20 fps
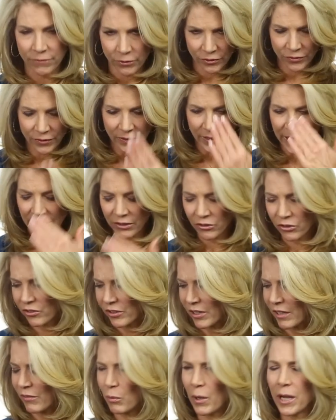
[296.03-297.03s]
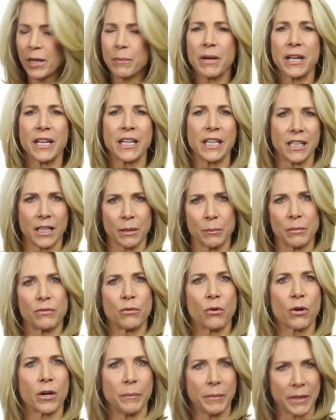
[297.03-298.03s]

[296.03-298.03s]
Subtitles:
first of all, ask yourself, why am I eating before